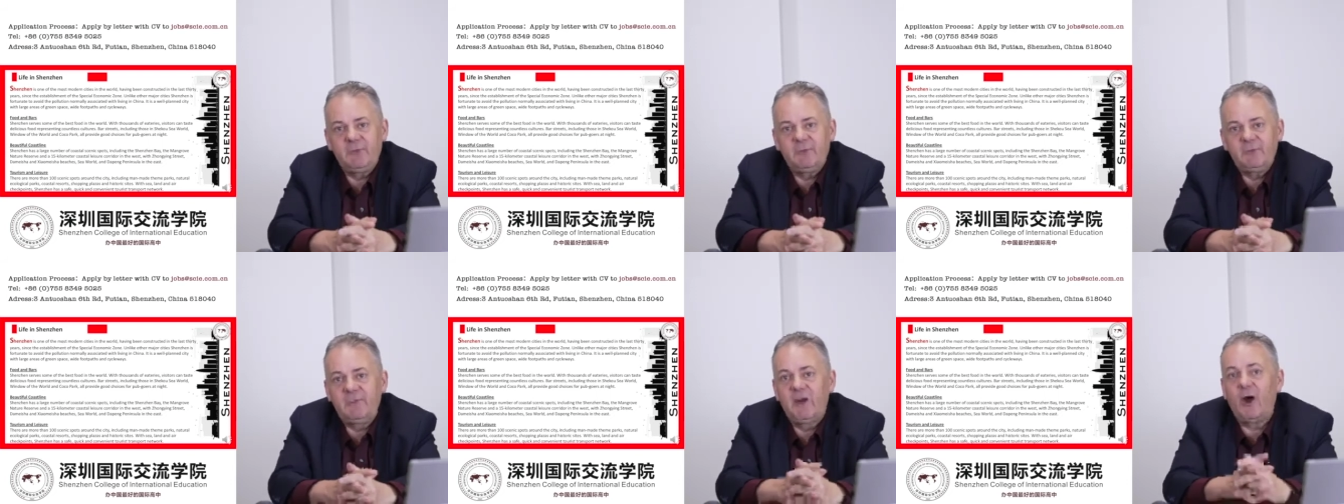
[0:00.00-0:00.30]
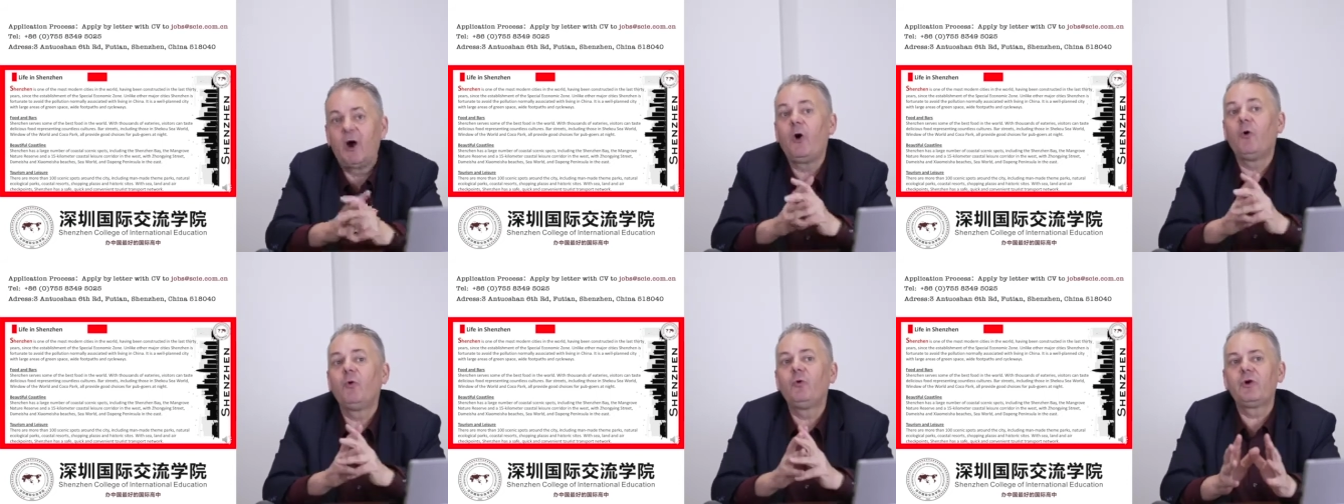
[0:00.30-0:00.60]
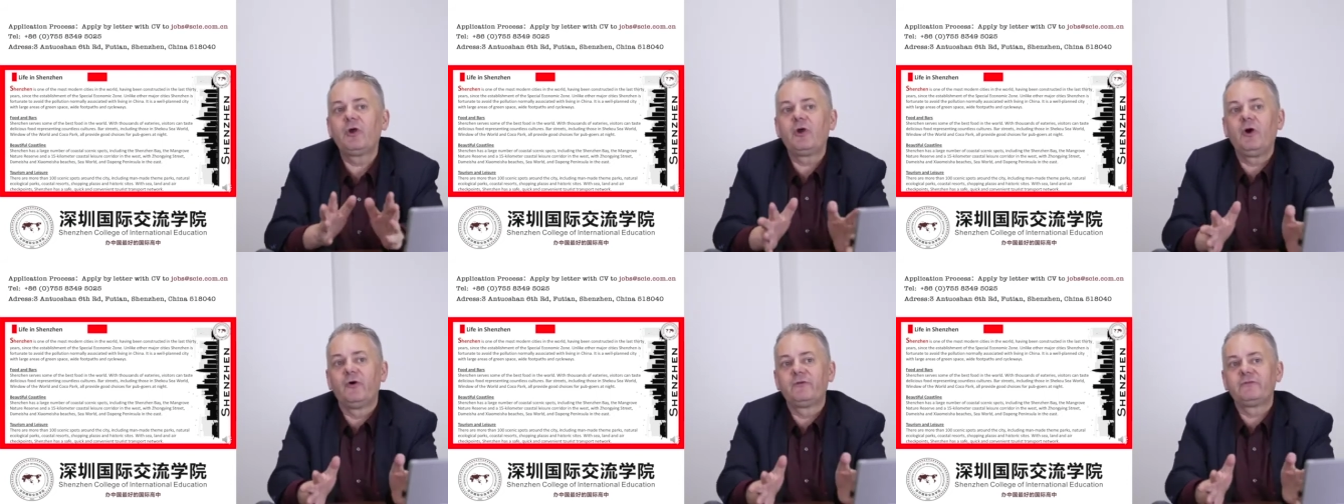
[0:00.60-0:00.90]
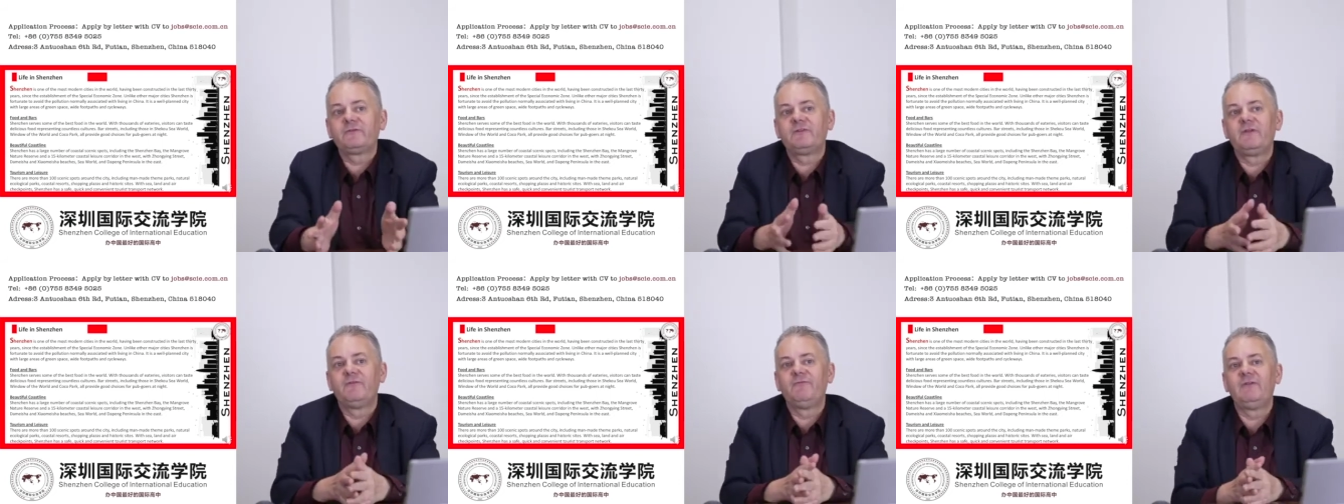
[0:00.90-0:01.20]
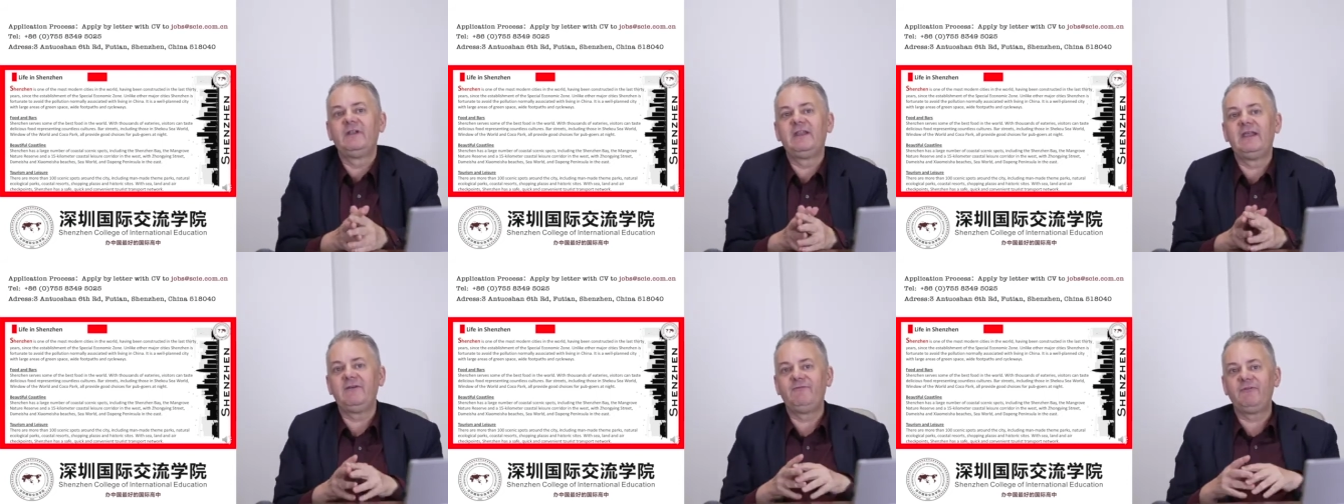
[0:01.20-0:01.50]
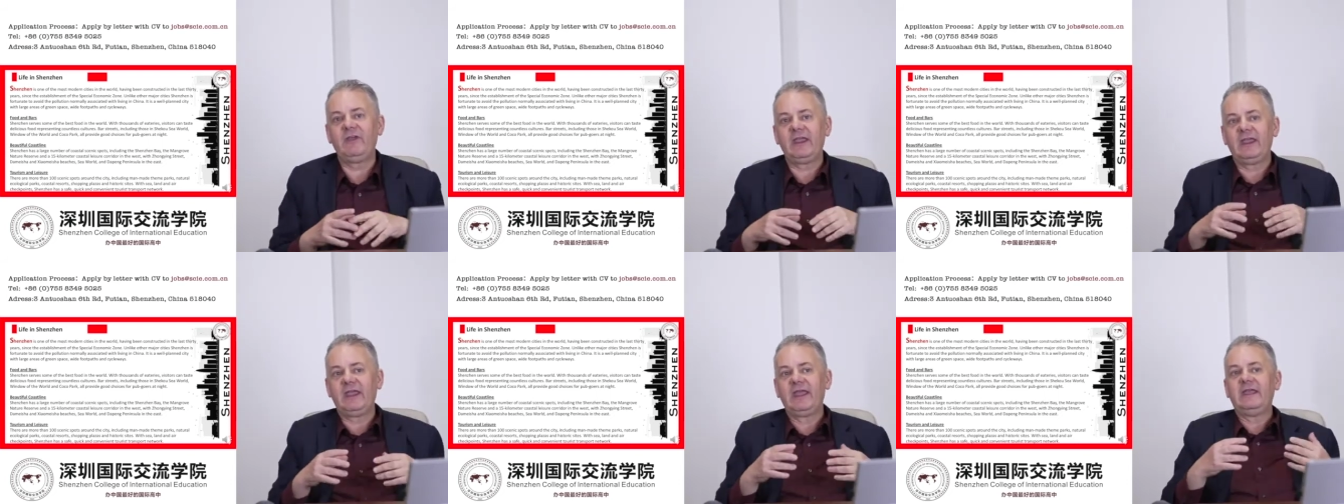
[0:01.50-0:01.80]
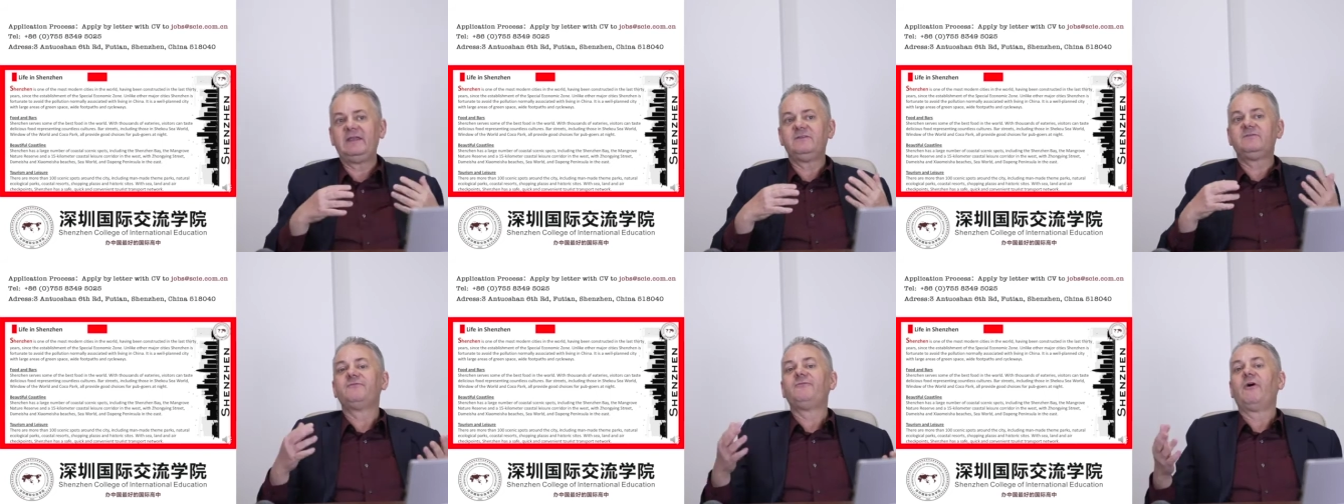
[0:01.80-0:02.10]
The whole cost of living
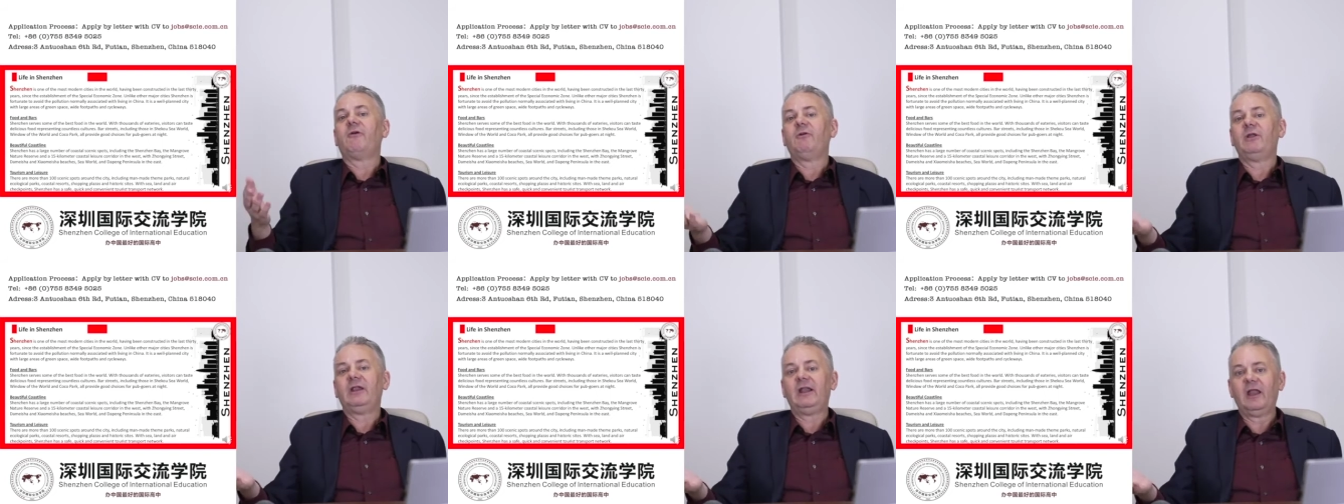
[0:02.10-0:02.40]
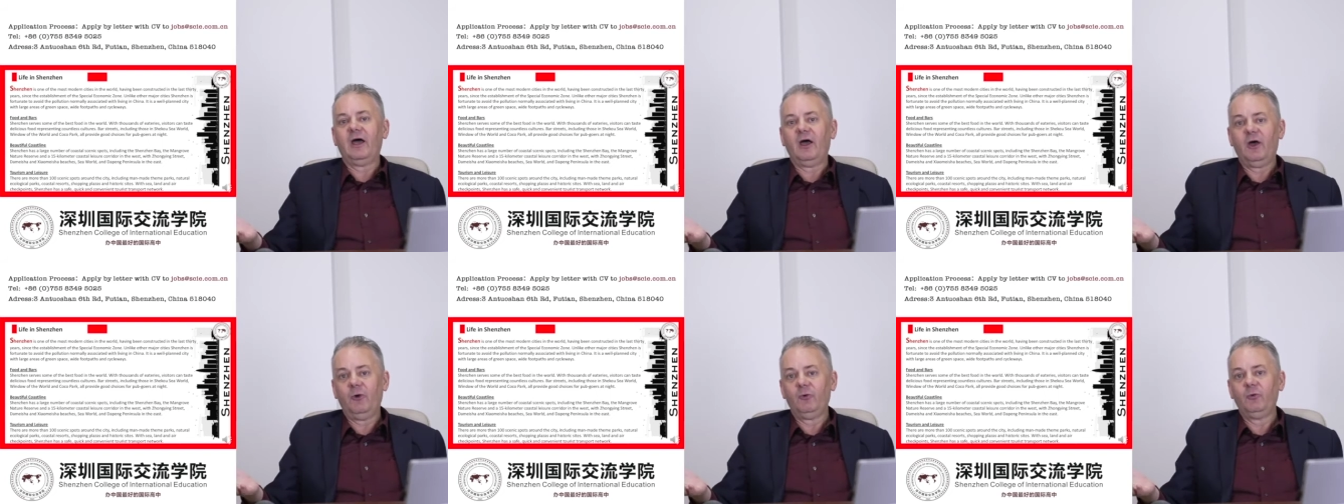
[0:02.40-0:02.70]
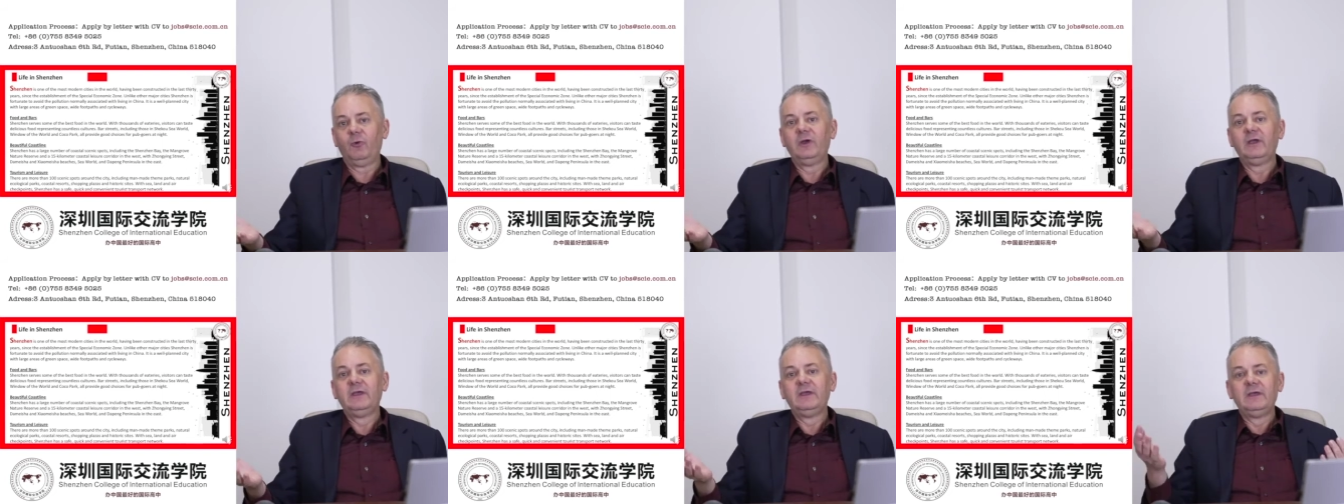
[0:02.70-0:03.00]
is very low.